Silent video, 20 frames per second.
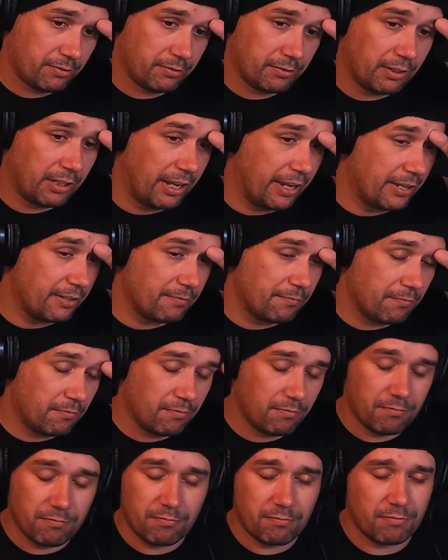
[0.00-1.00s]
Like,
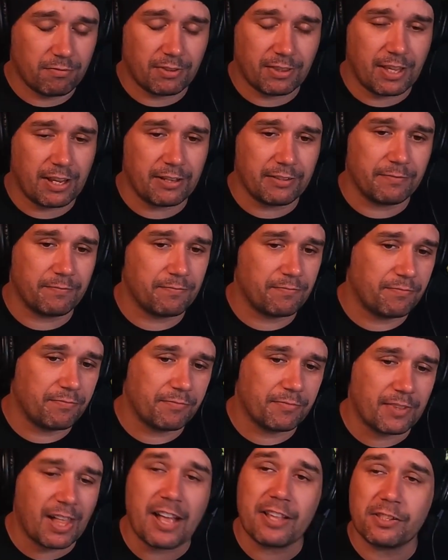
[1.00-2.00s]

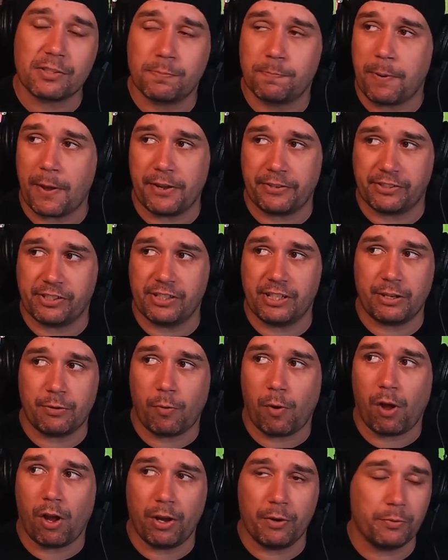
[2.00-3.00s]
that's personally
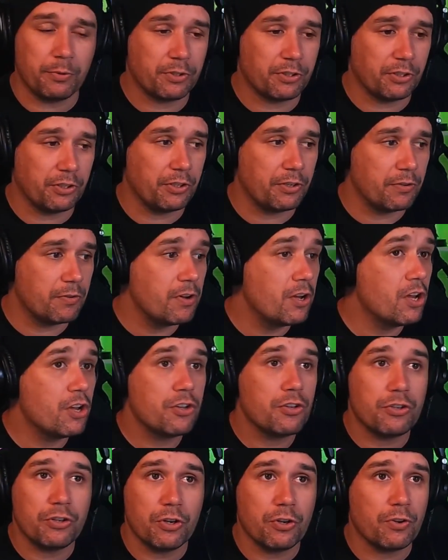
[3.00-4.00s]
what I would do.
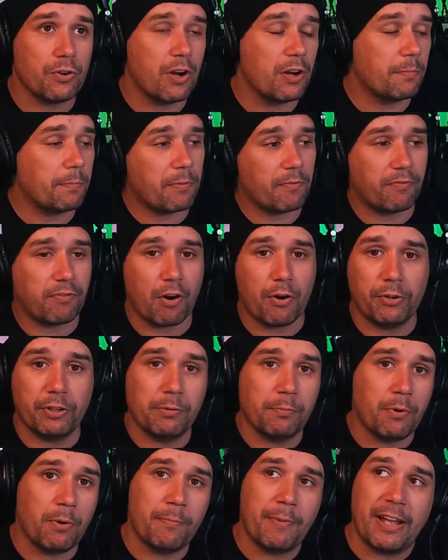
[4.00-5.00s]
Europe, throwing
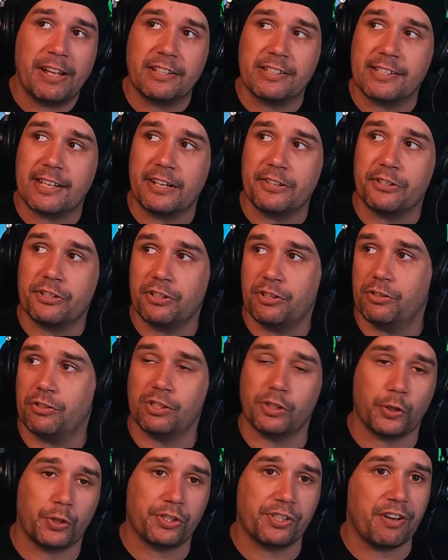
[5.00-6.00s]
them on main stage and good
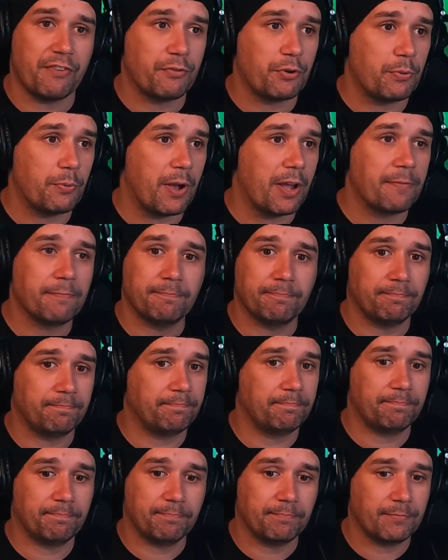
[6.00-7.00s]
slots everywhere.
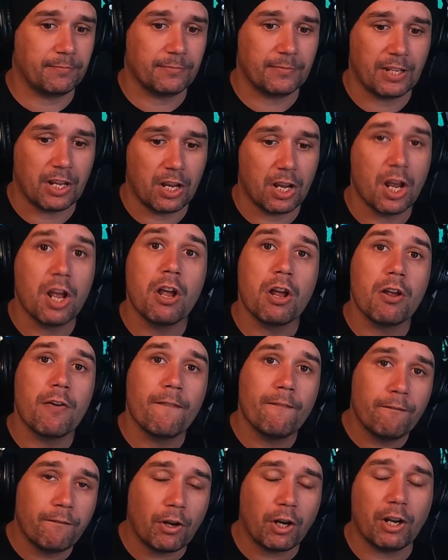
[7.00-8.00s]

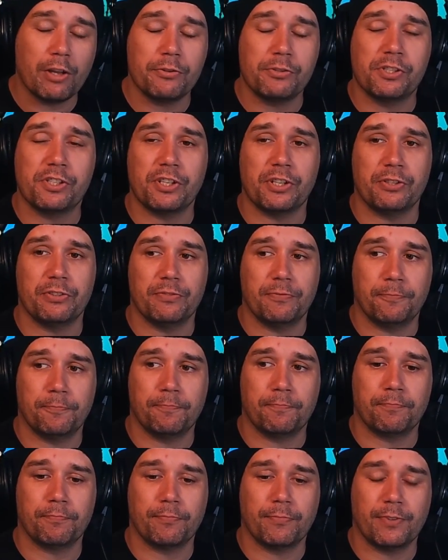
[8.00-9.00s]
Follow suit.
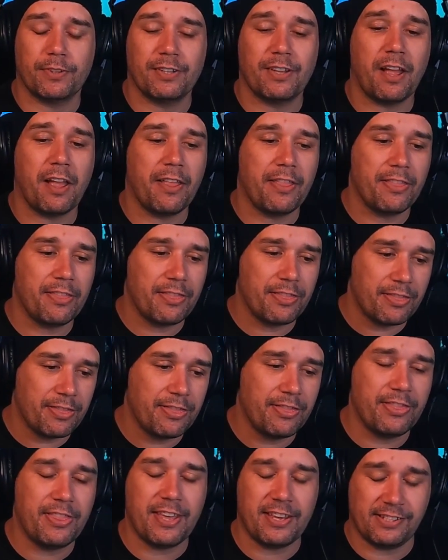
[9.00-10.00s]

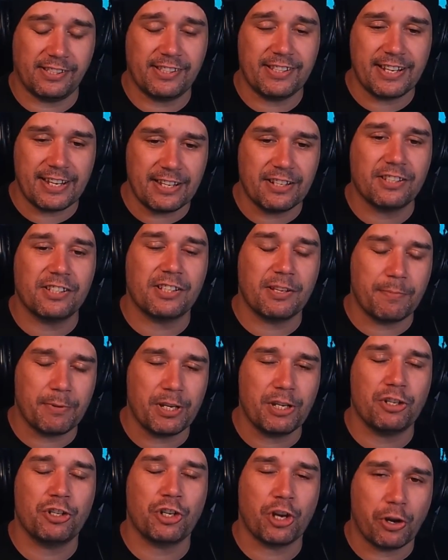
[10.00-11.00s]
This needs to
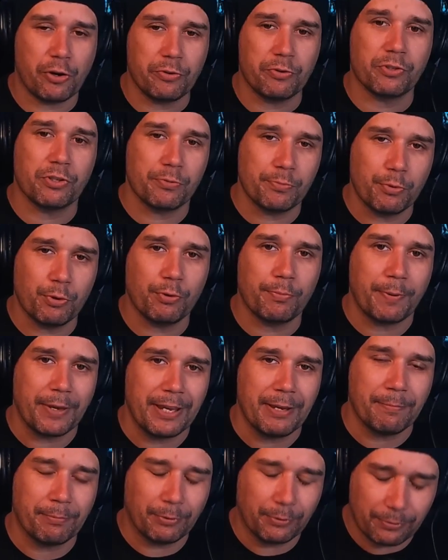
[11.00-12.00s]
be shown to more
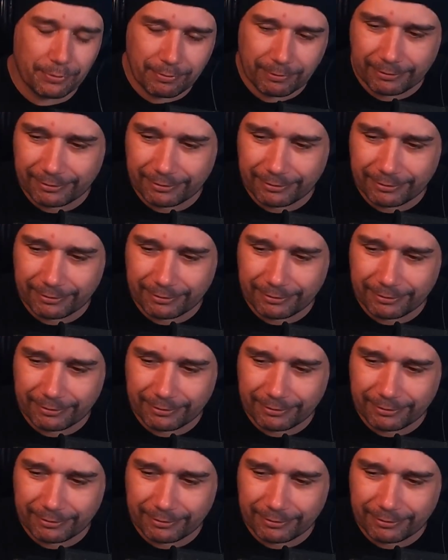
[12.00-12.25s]
people.